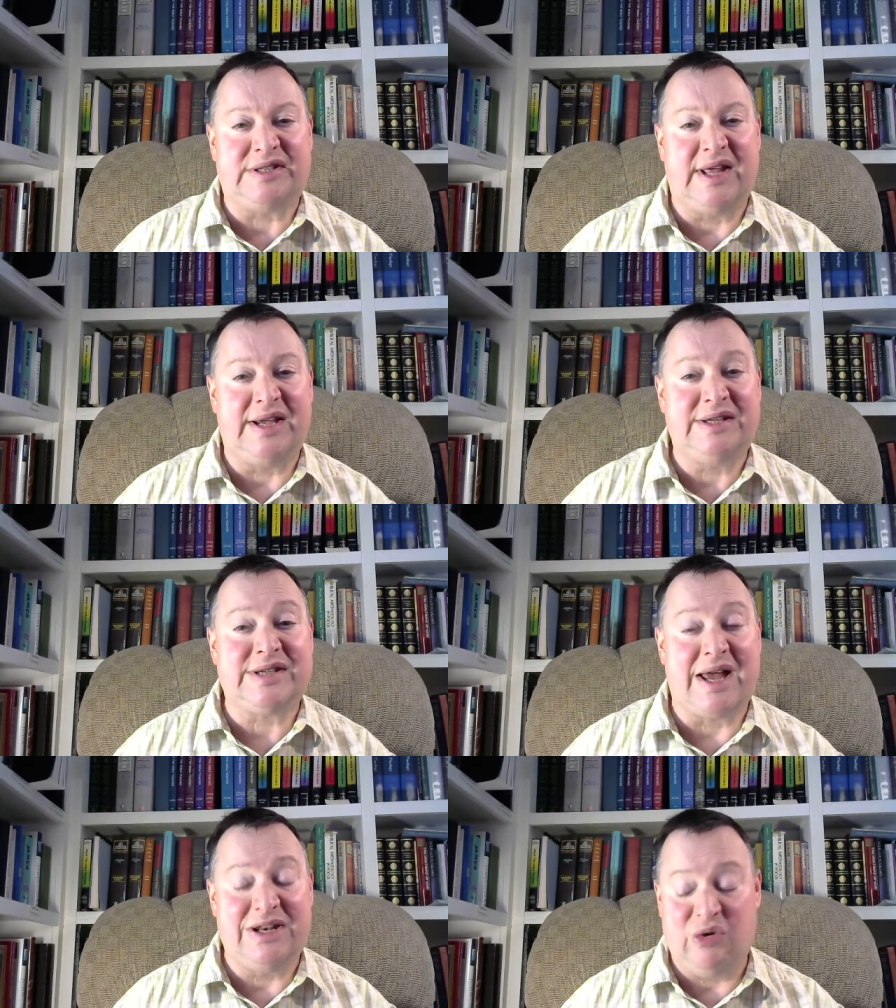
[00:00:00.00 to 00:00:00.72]

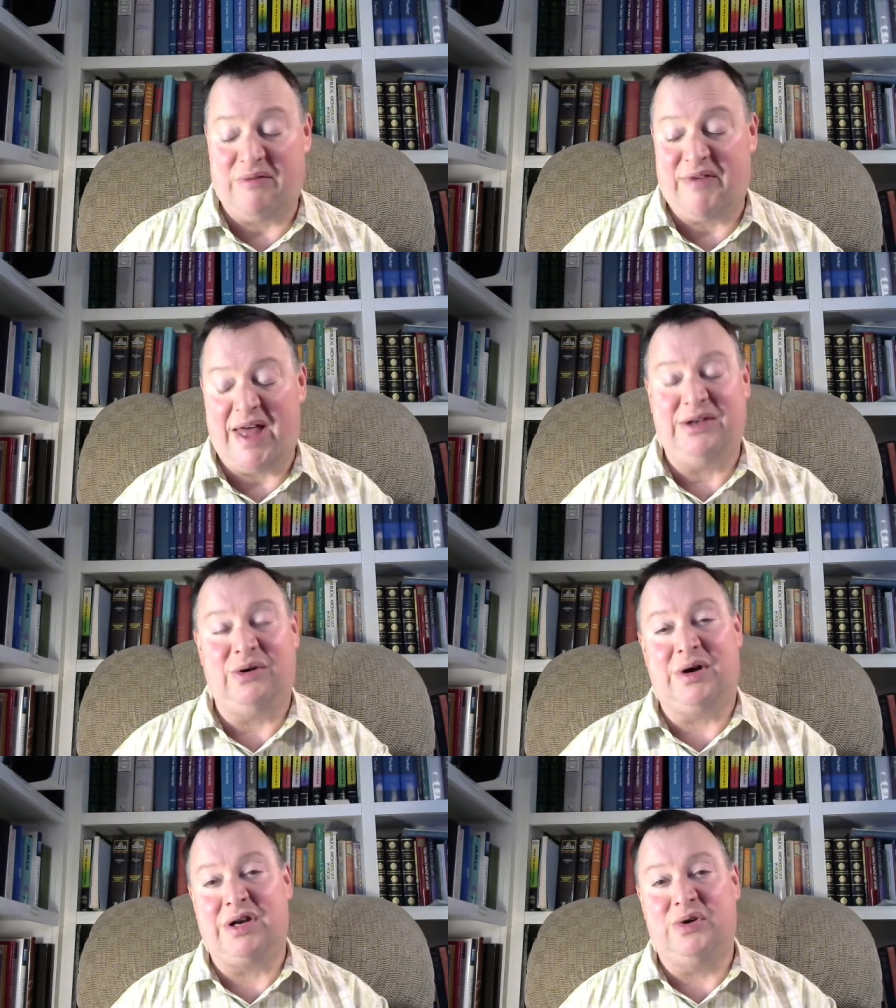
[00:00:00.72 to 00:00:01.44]
things and to have
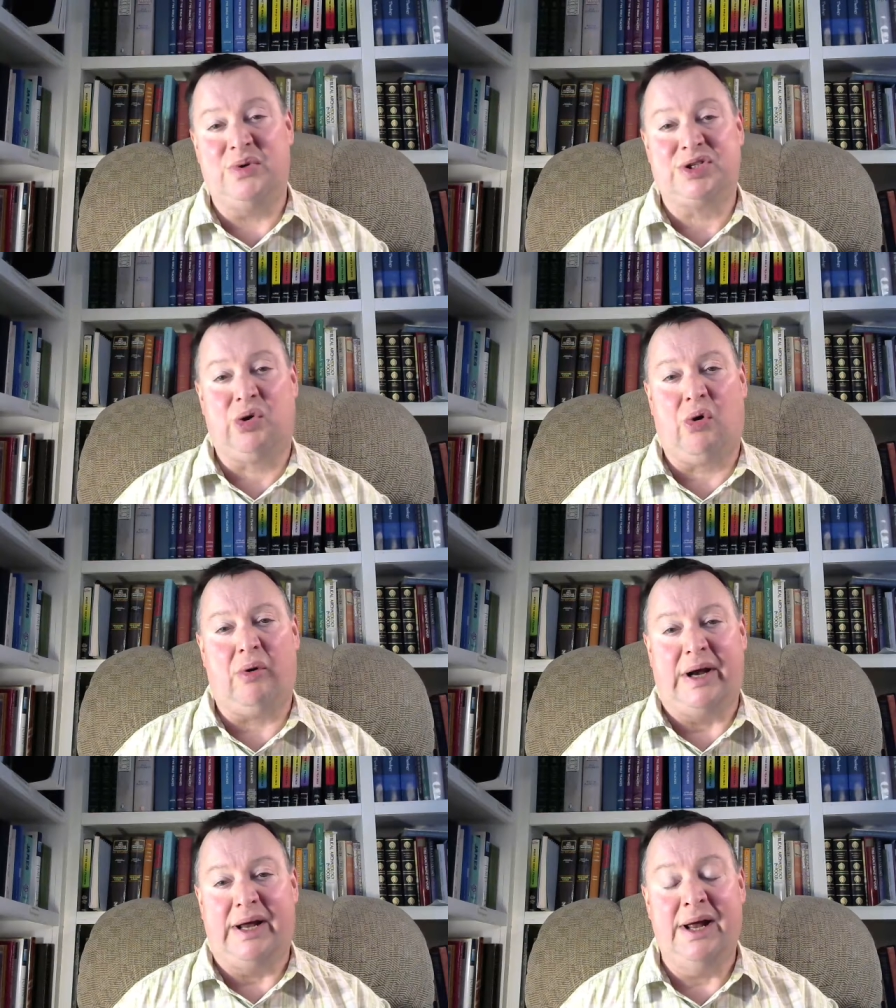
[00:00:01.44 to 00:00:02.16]
entered into his
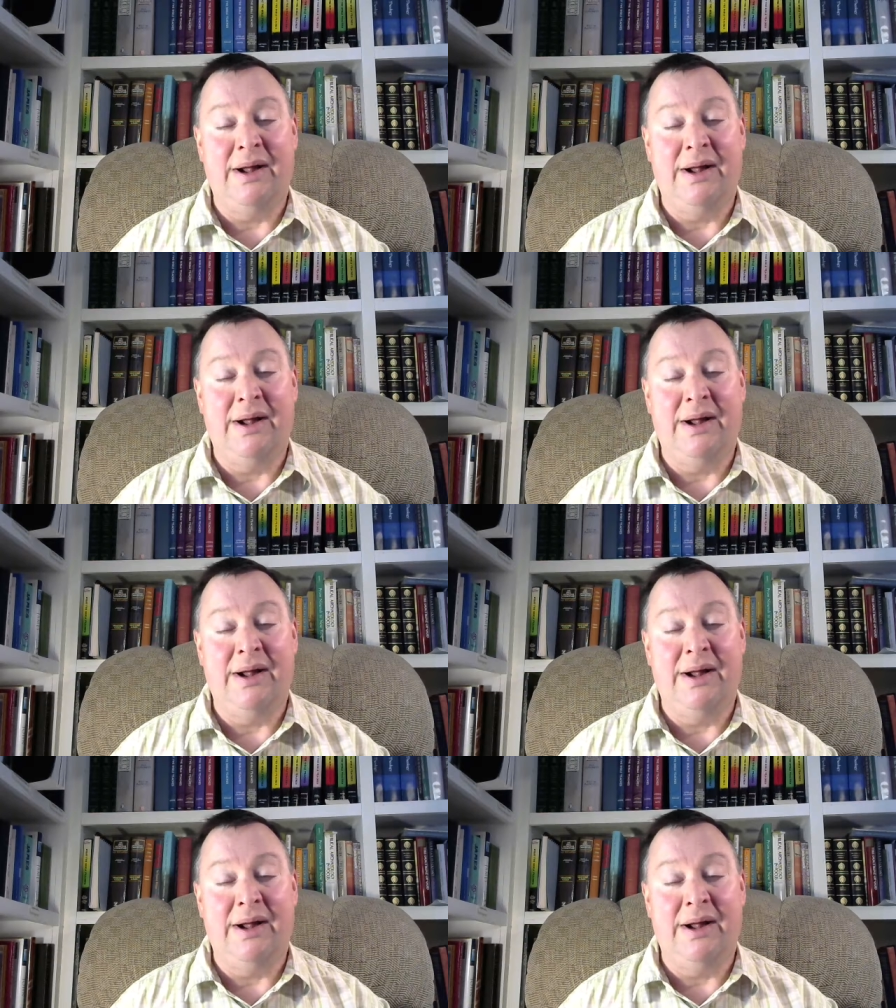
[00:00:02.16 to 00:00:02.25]
glory?